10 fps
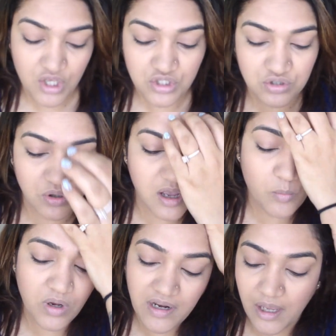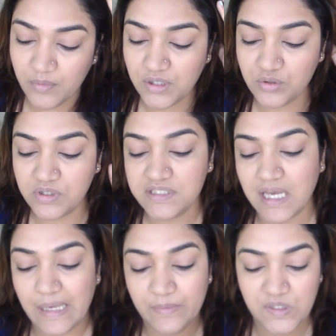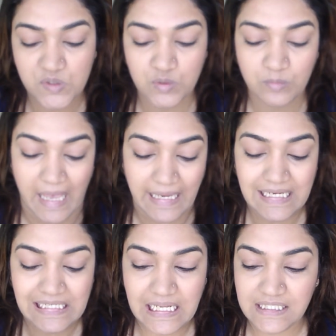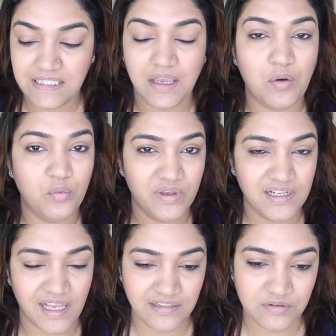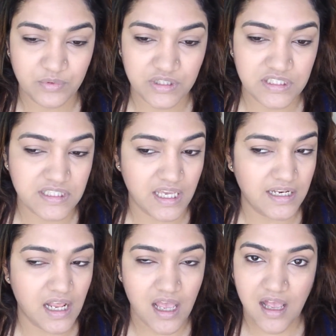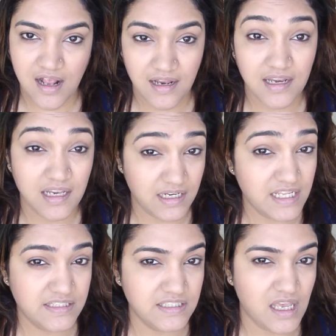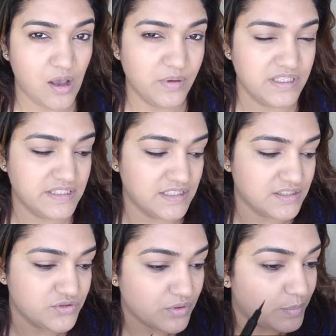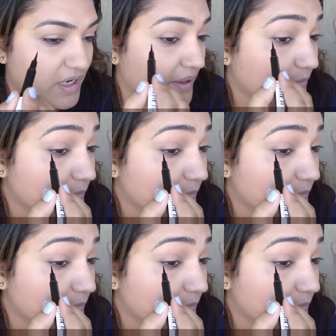So what I will do is I will do my classic wing liner with this and let's see how easy it is to apply.